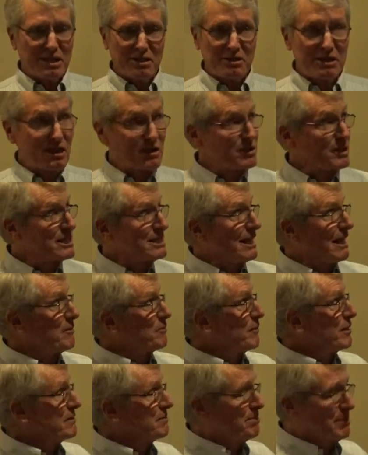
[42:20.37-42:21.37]
Yeah, look at
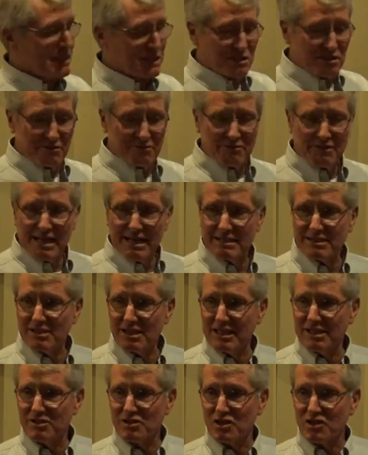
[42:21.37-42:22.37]
that one picture. Fred,
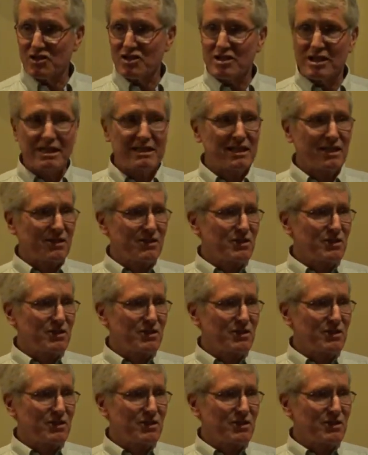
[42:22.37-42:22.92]
he's just sitting there.